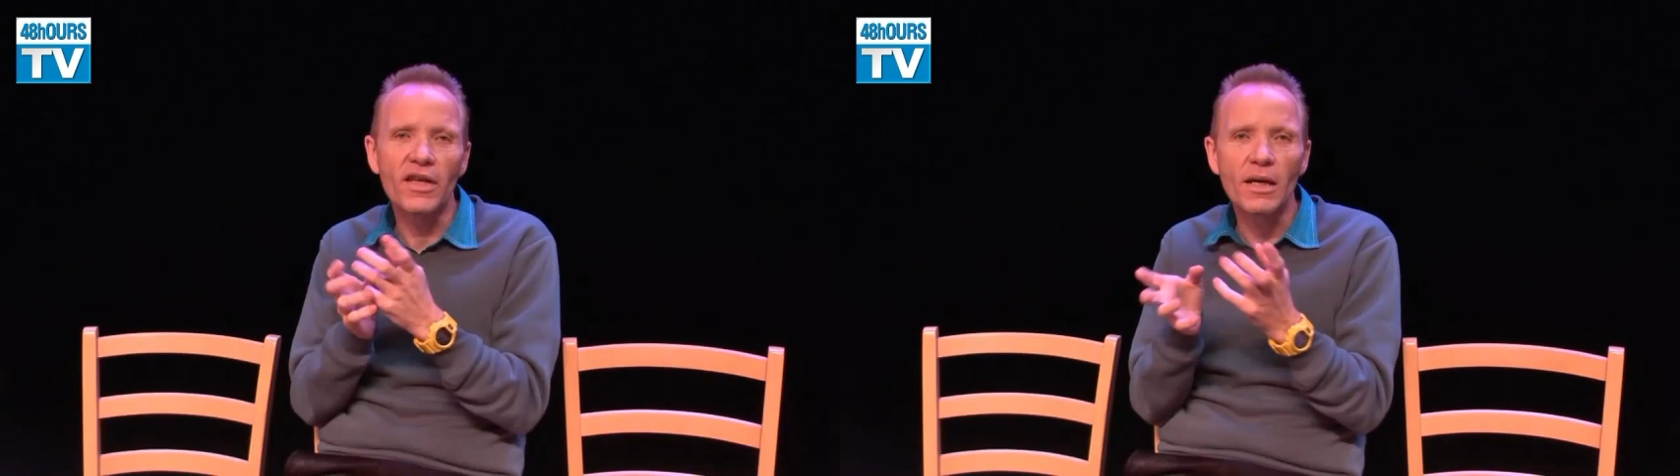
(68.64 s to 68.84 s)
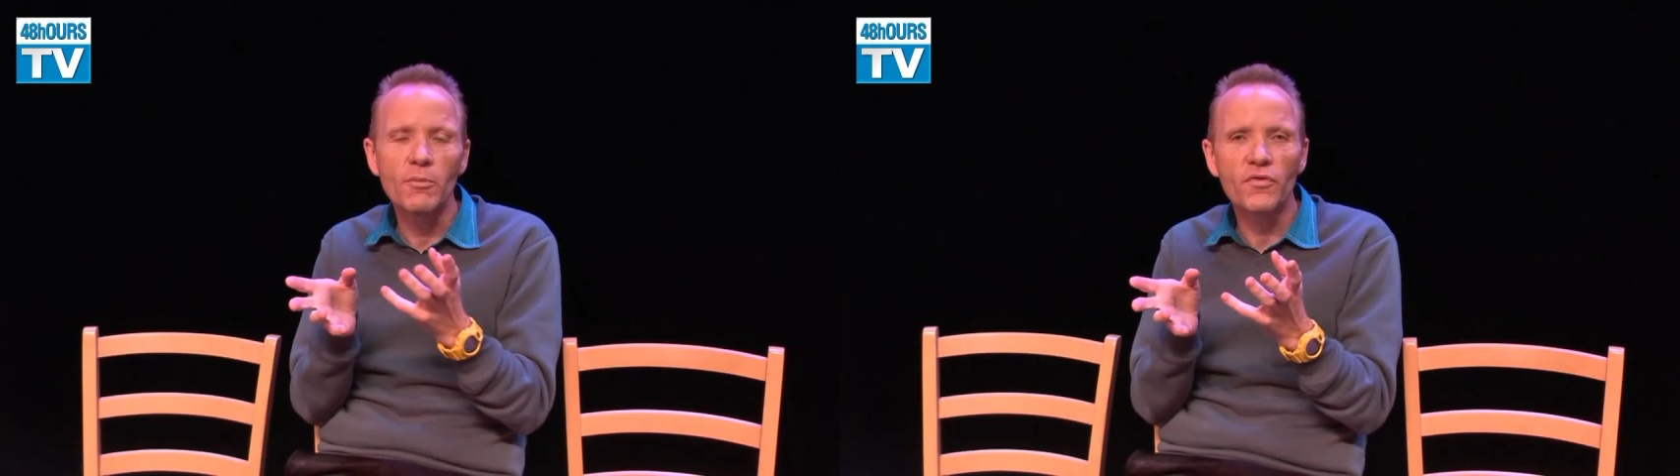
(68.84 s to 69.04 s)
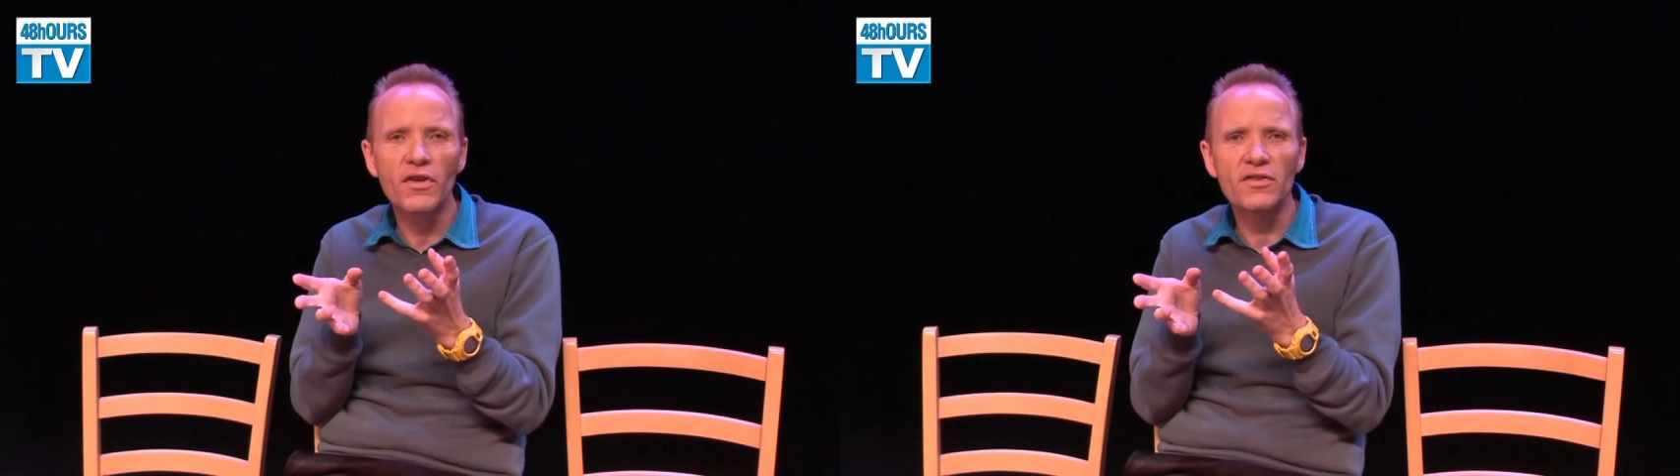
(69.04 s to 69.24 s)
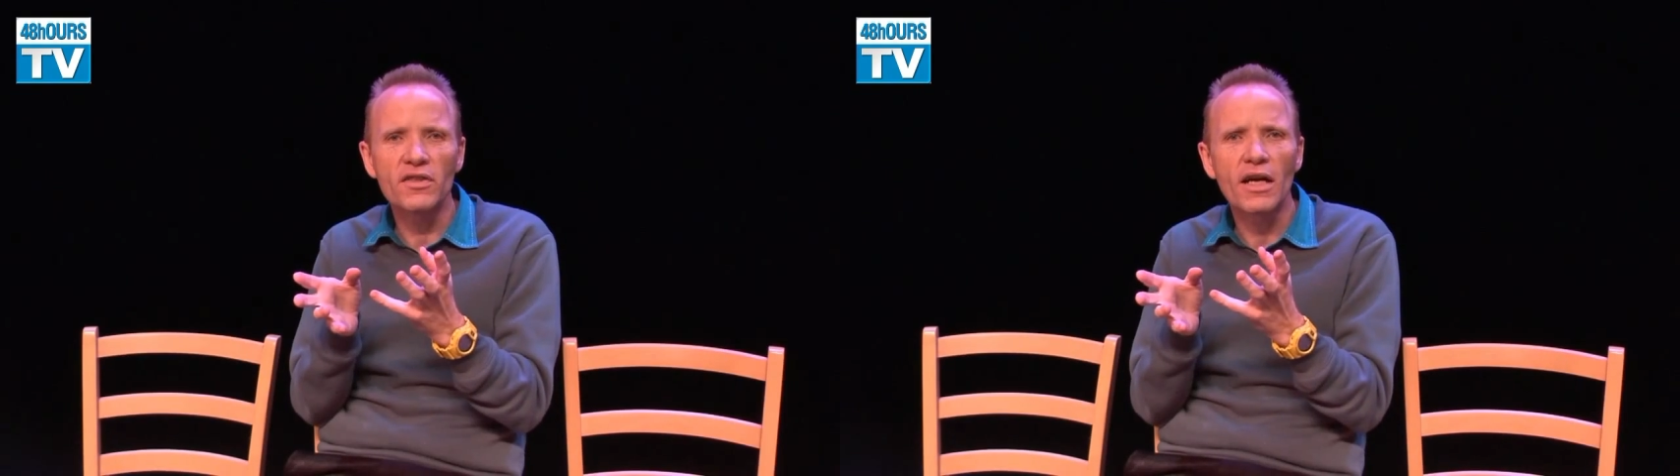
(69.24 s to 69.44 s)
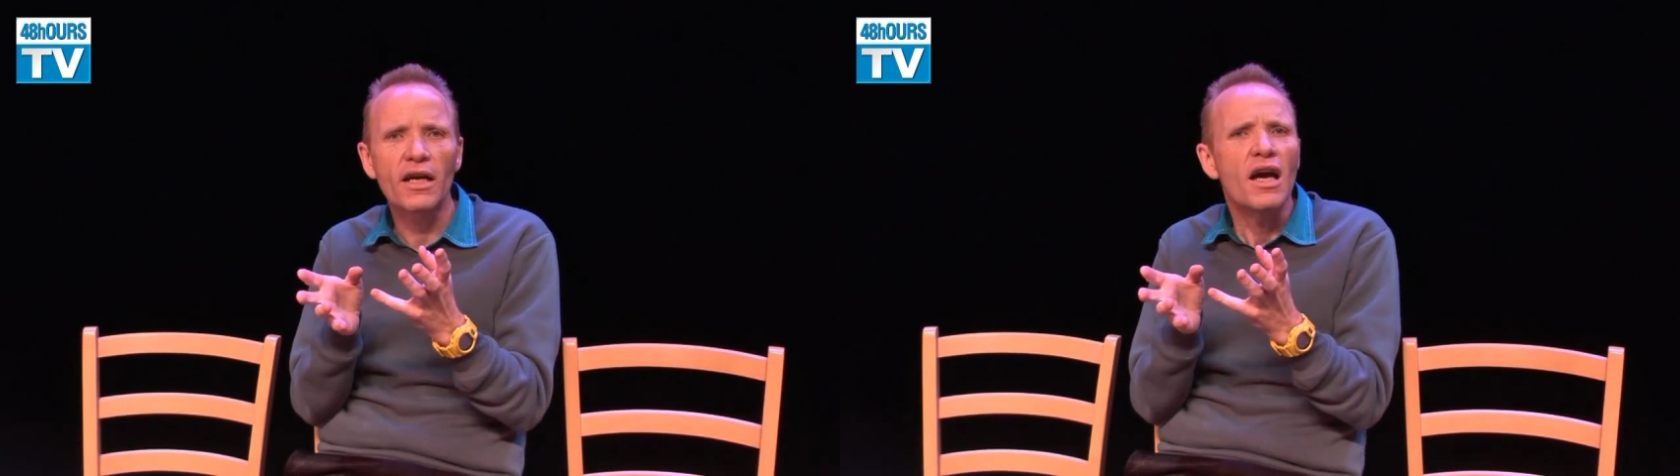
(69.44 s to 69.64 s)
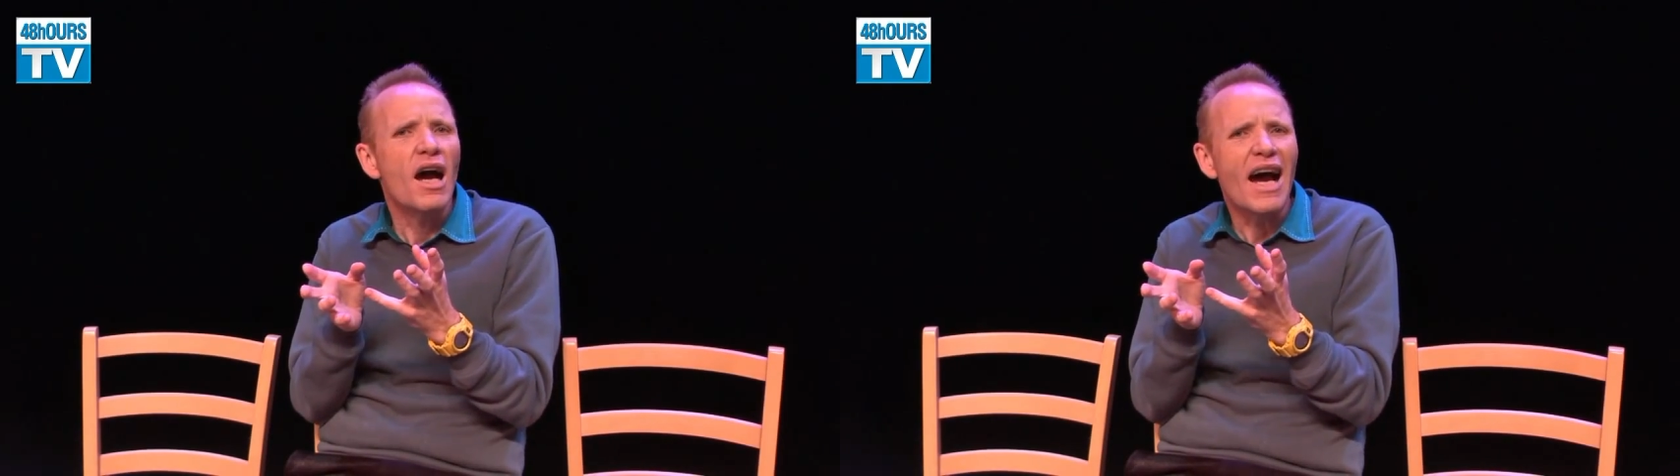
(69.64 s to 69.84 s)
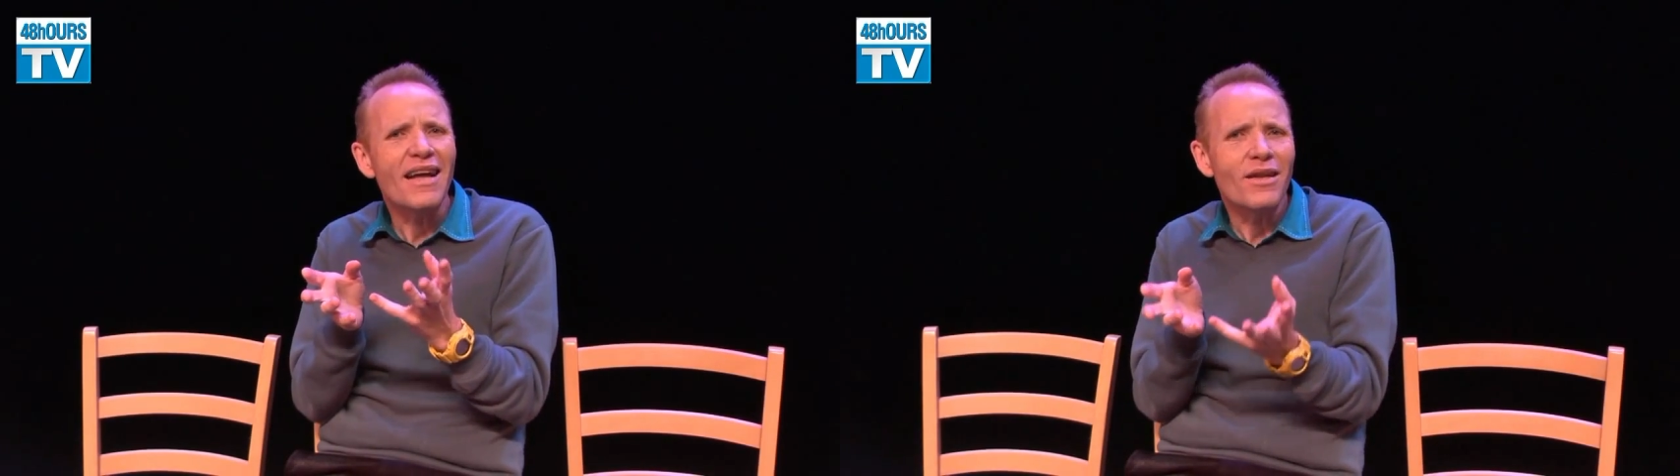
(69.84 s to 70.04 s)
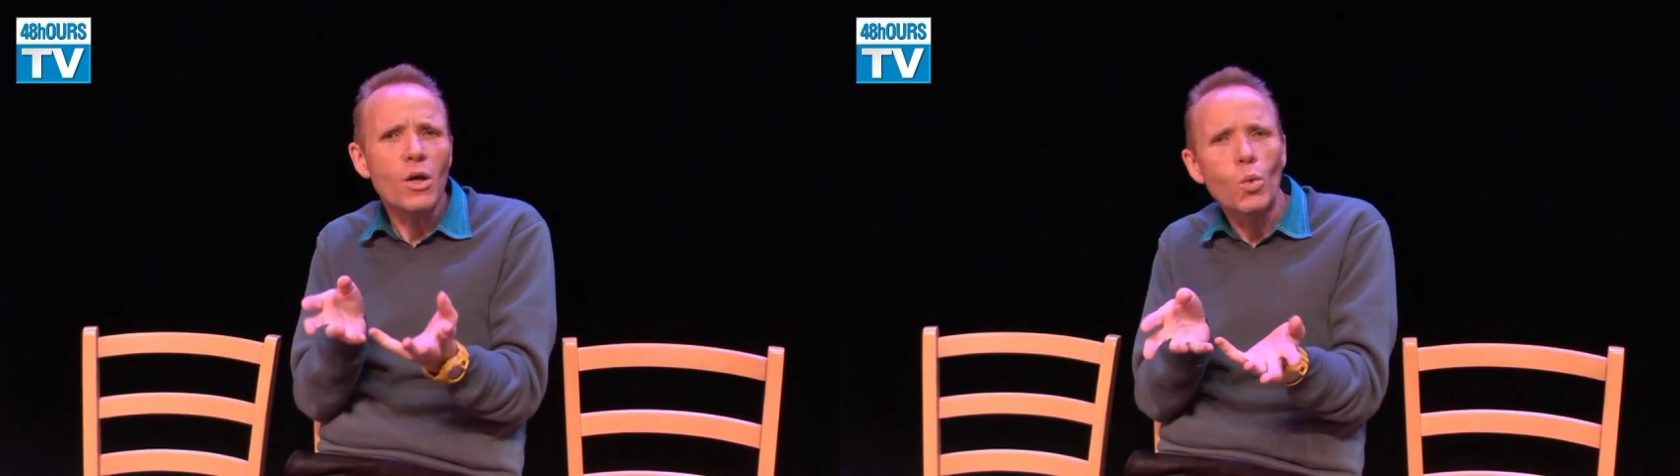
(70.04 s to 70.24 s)
and they come off stage and like,
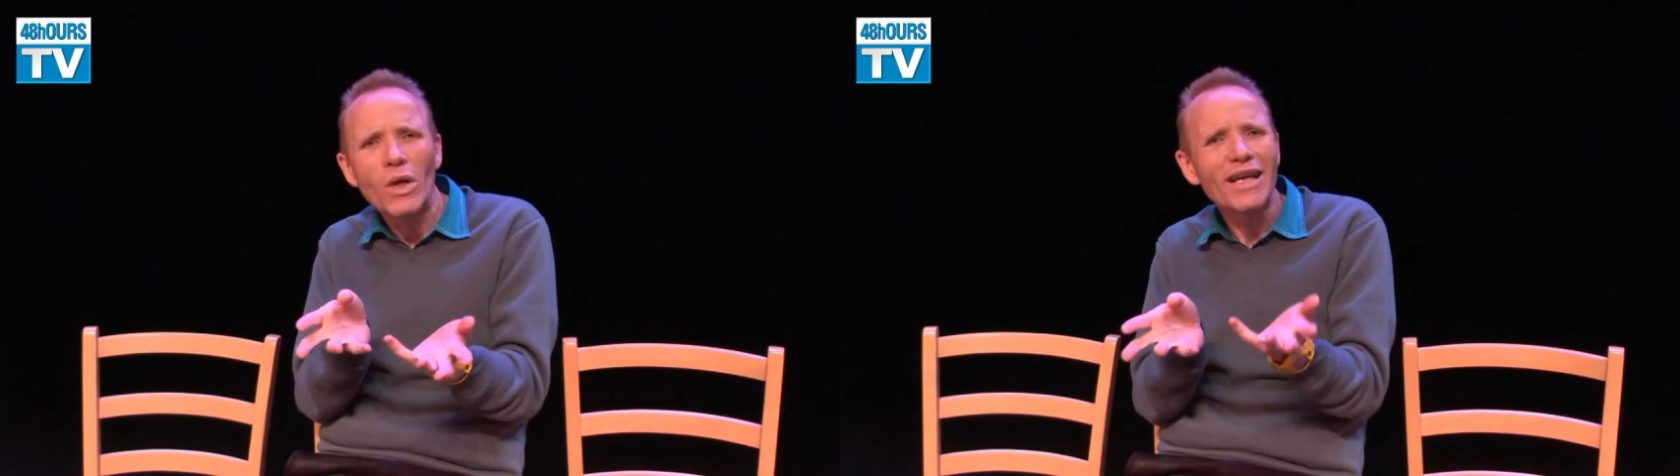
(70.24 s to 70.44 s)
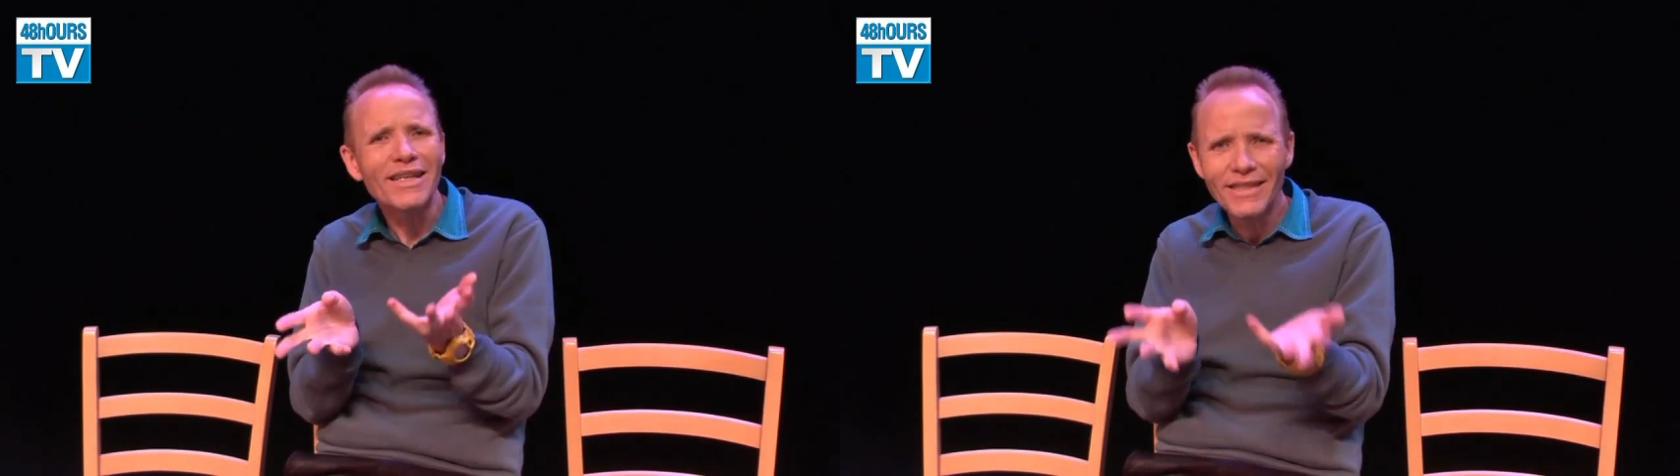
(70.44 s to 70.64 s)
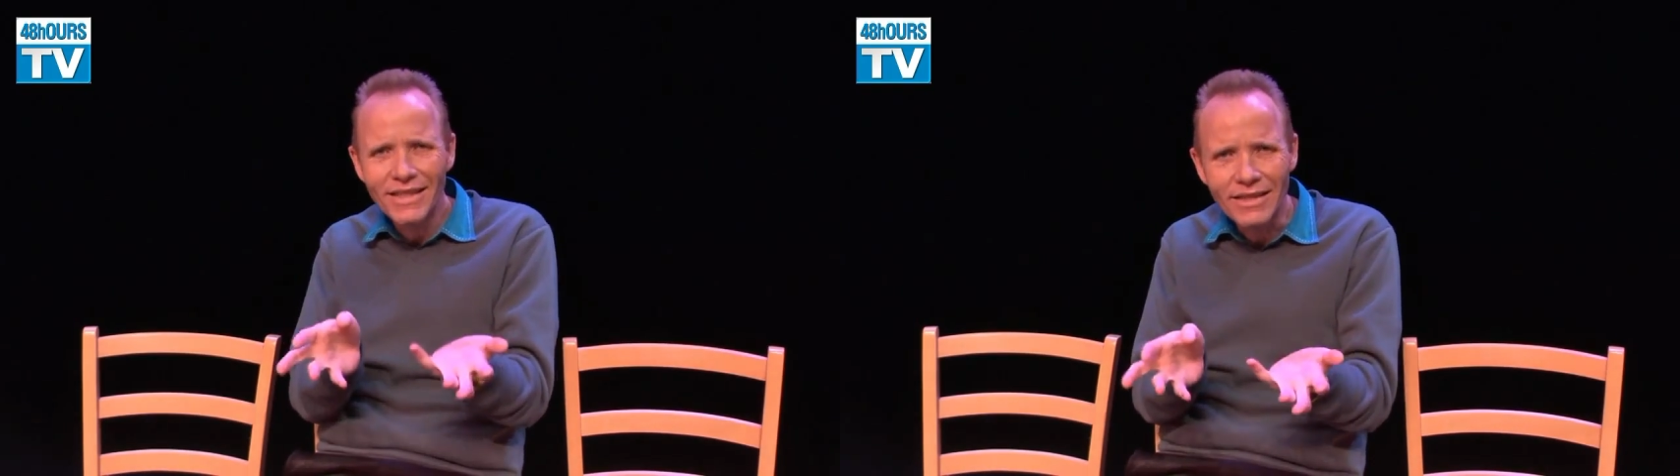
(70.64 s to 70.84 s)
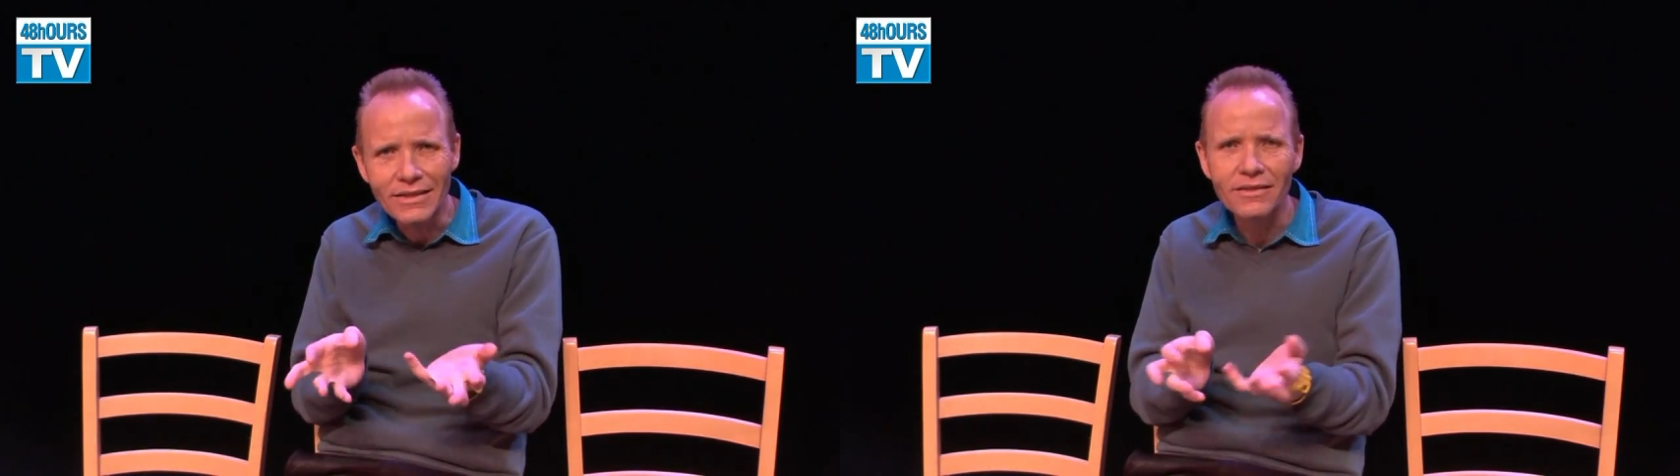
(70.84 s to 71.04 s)
I know what I did.